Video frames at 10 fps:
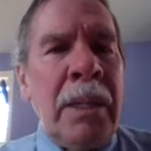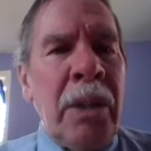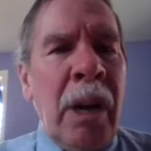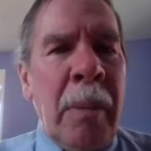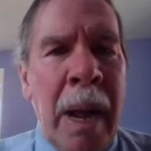
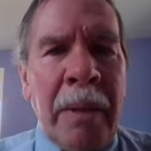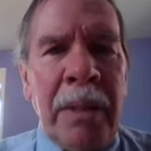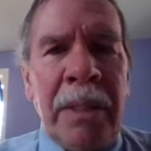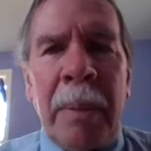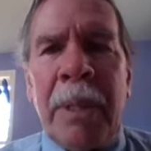Let's talk
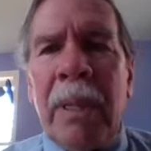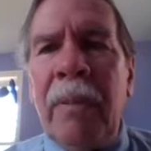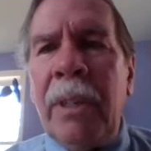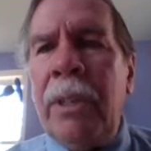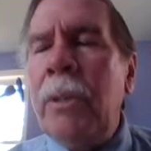about the
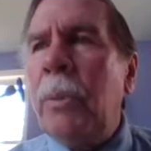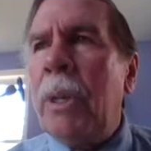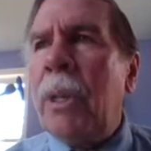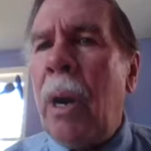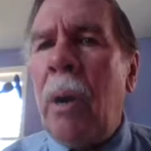substantive
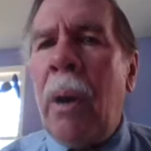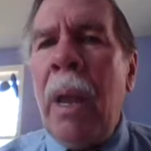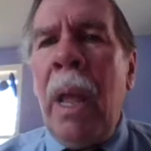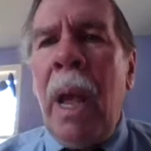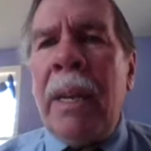issues, which
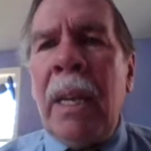are